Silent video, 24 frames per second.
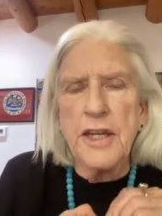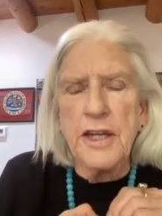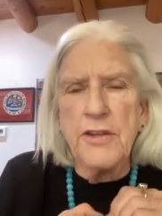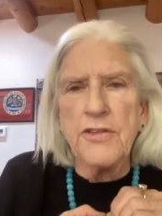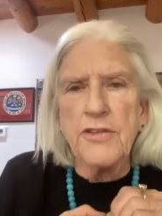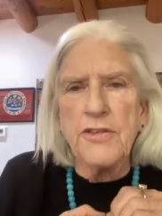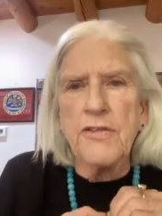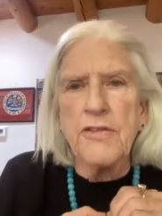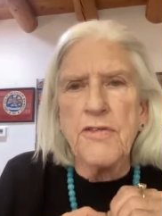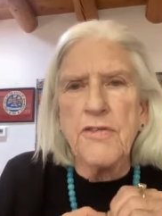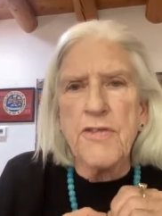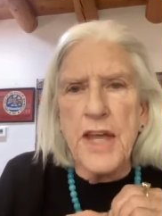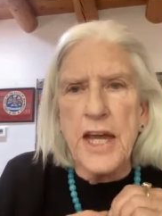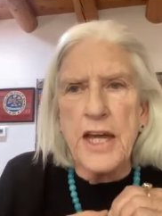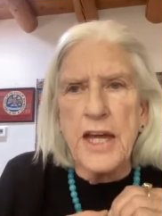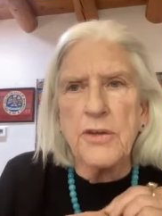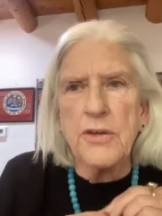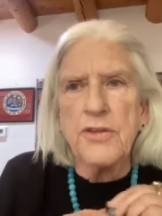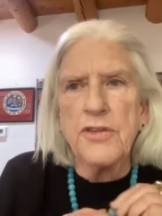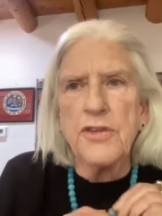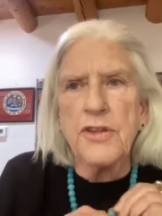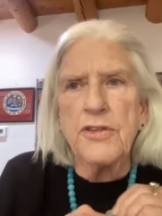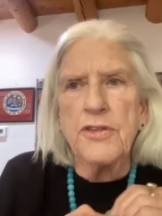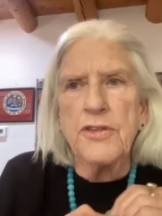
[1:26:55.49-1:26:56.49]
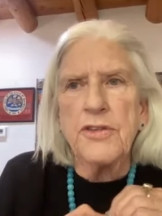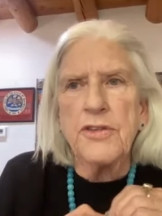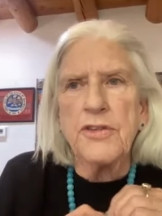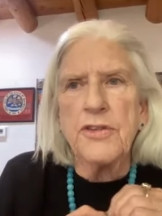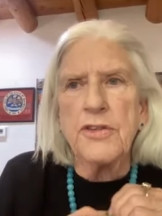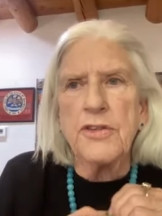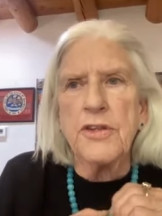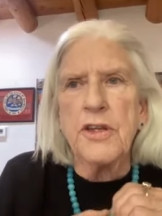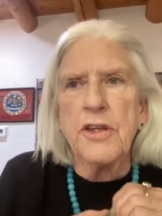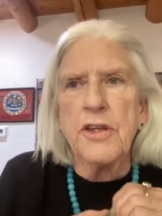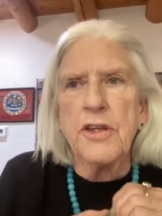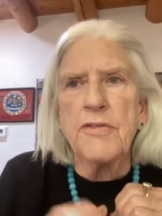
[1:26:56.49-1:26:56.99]
and tens of
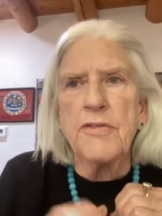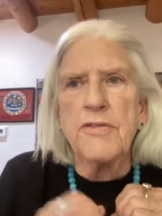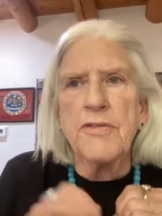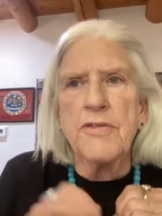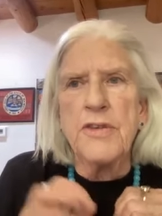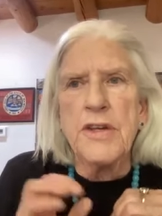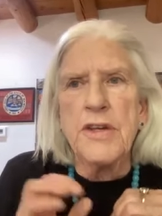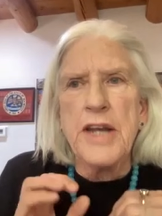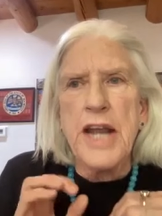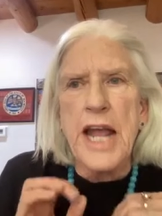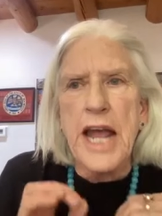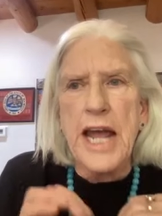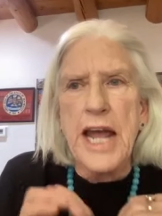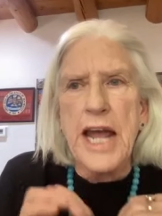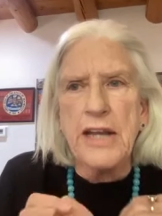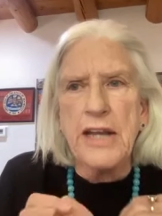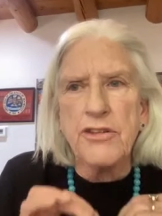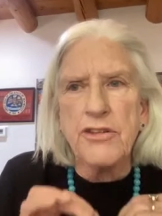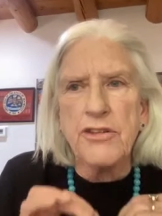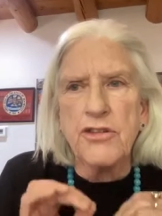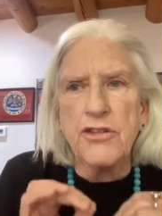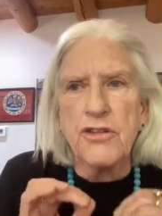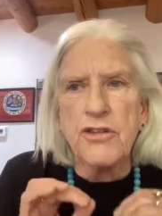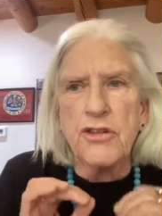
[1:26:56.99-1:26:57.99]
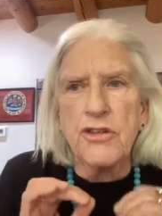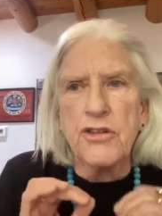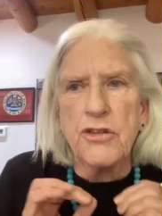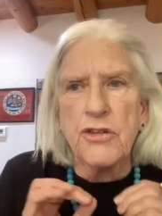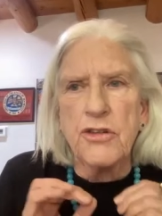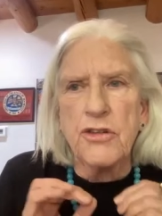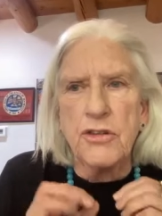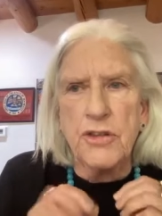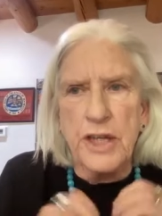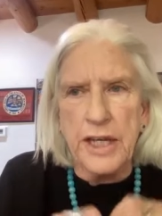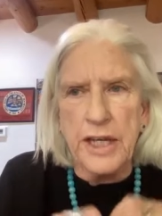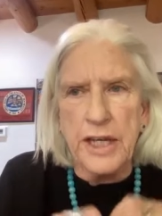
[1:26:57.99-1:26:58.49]
thousands of national
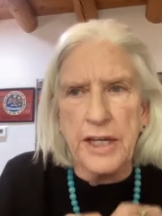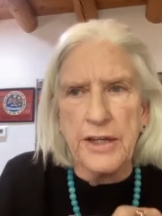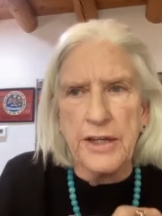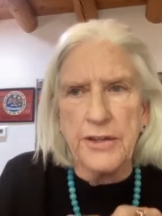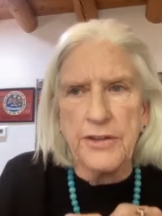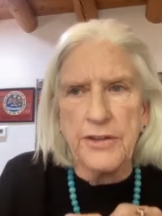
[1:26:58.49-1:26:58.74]
cases.